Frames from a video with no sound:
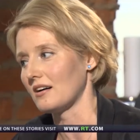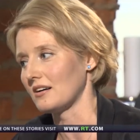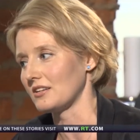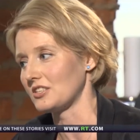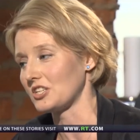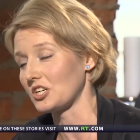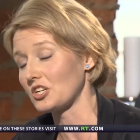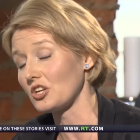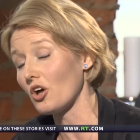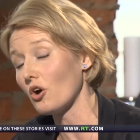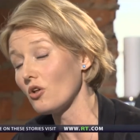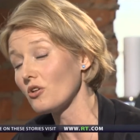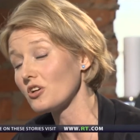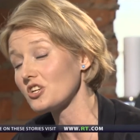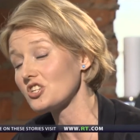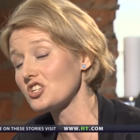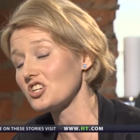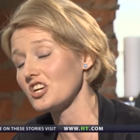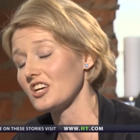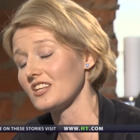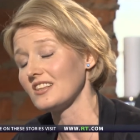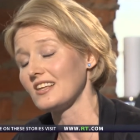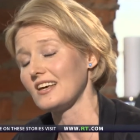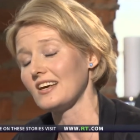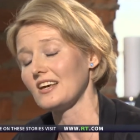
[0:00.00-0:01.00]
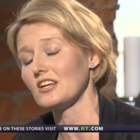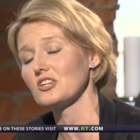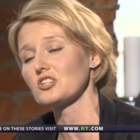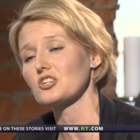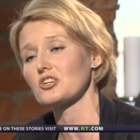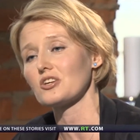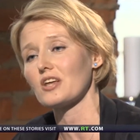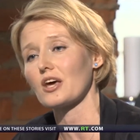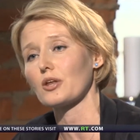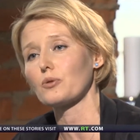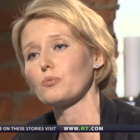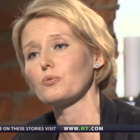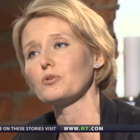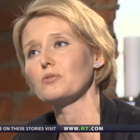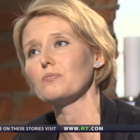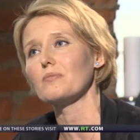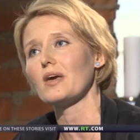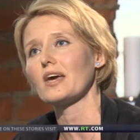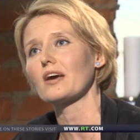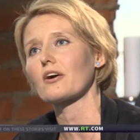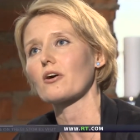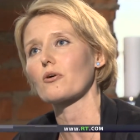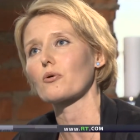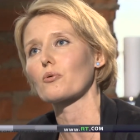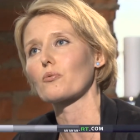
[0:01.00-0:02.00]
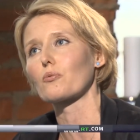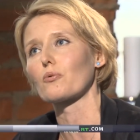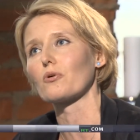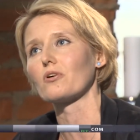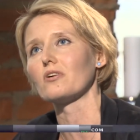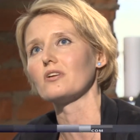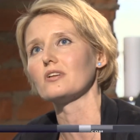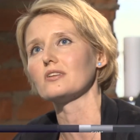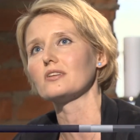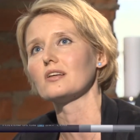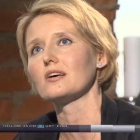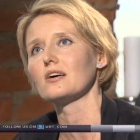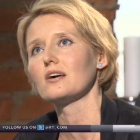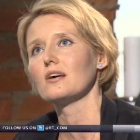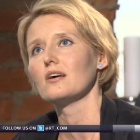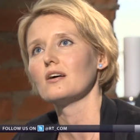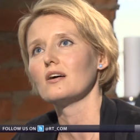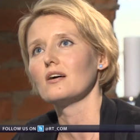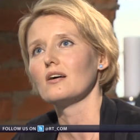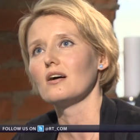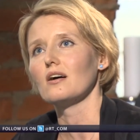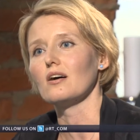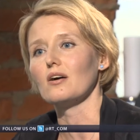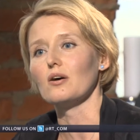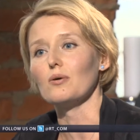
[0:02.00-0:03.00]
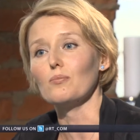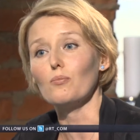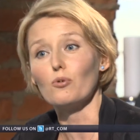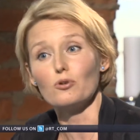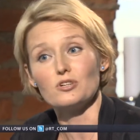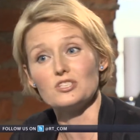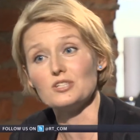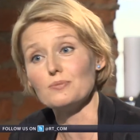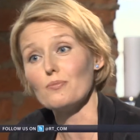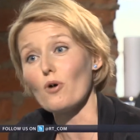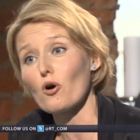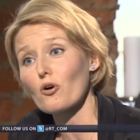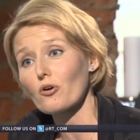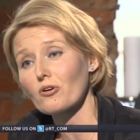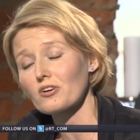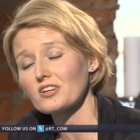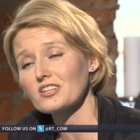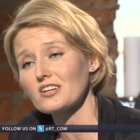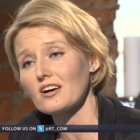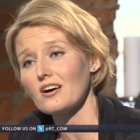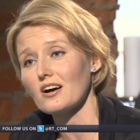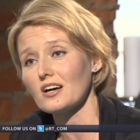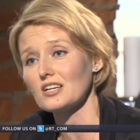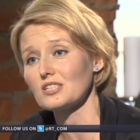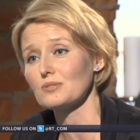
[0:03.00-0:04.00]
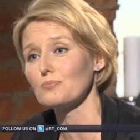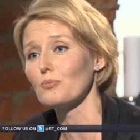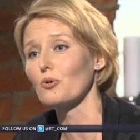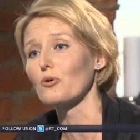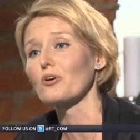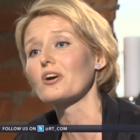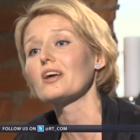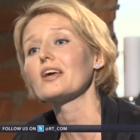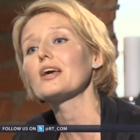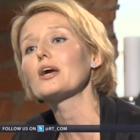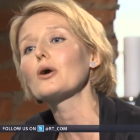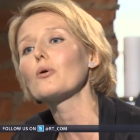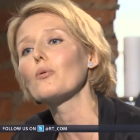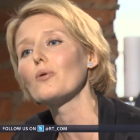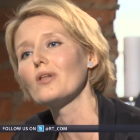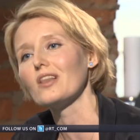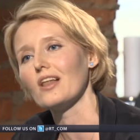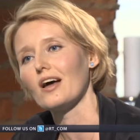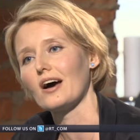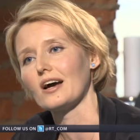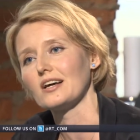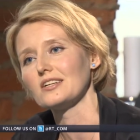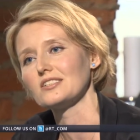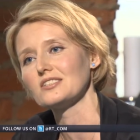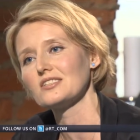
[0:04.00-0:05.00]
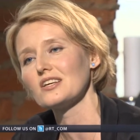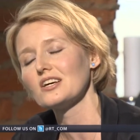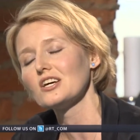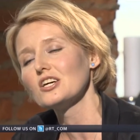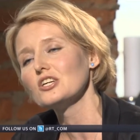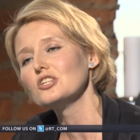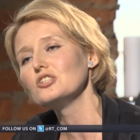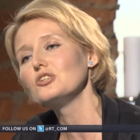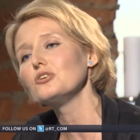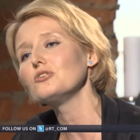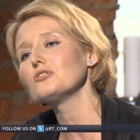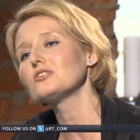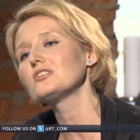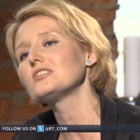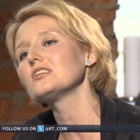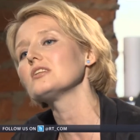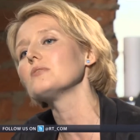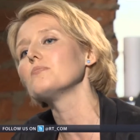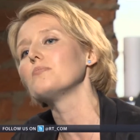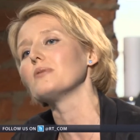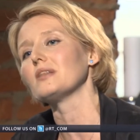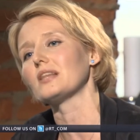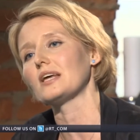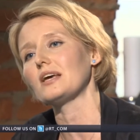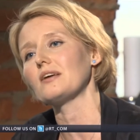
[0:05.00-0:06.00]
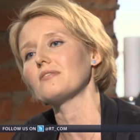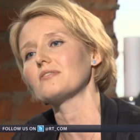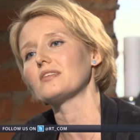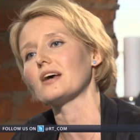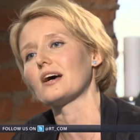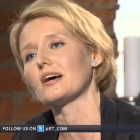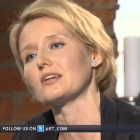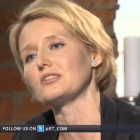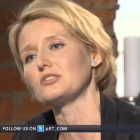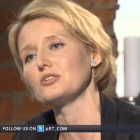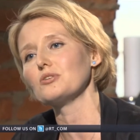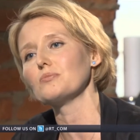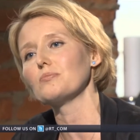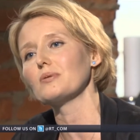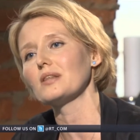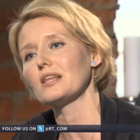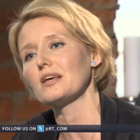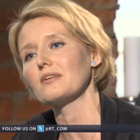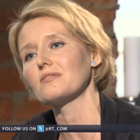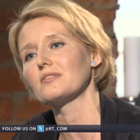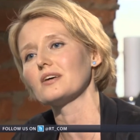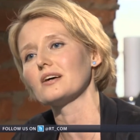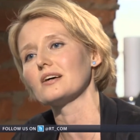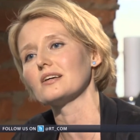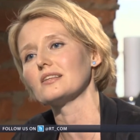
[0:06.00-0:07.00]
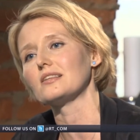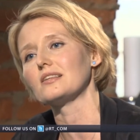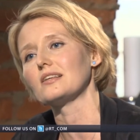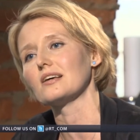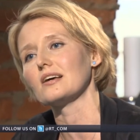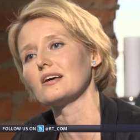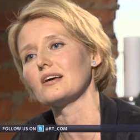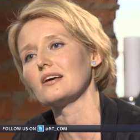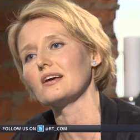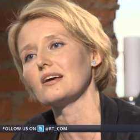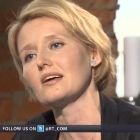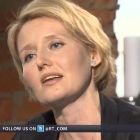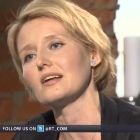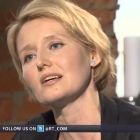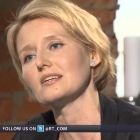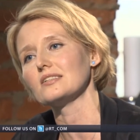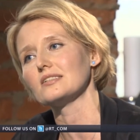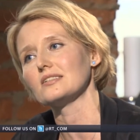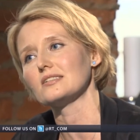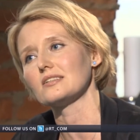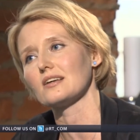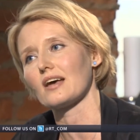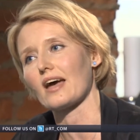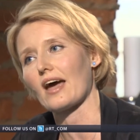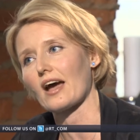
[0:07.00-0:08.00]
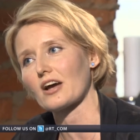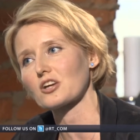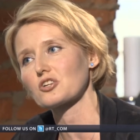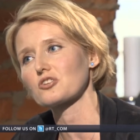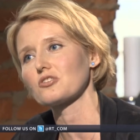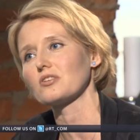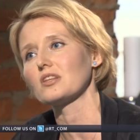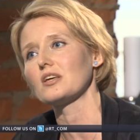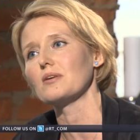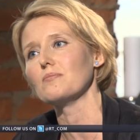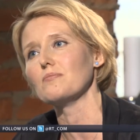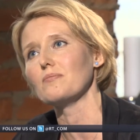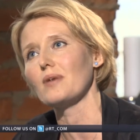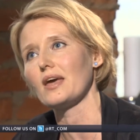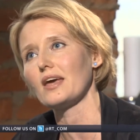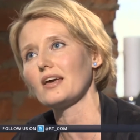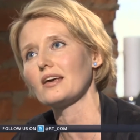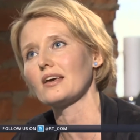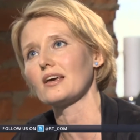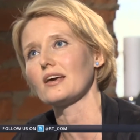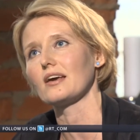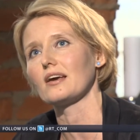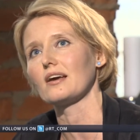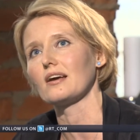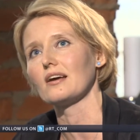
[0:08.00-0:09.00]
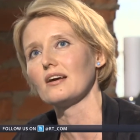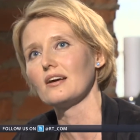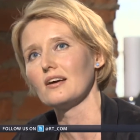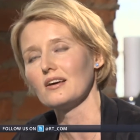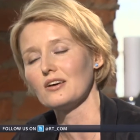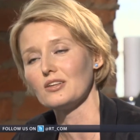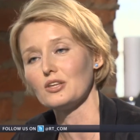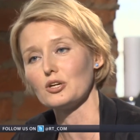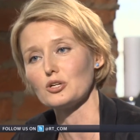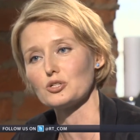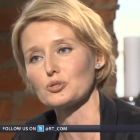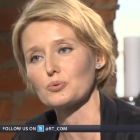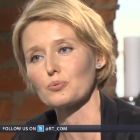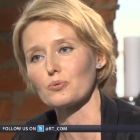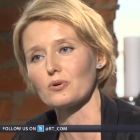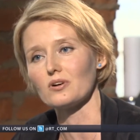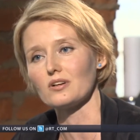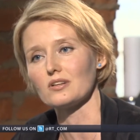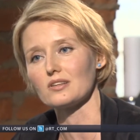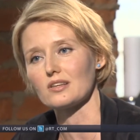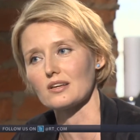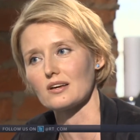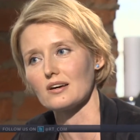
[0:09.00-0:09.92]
technology and the internet would make our world more democratized, more equalized. Do you still believe that? Do you believe that it is actually making this world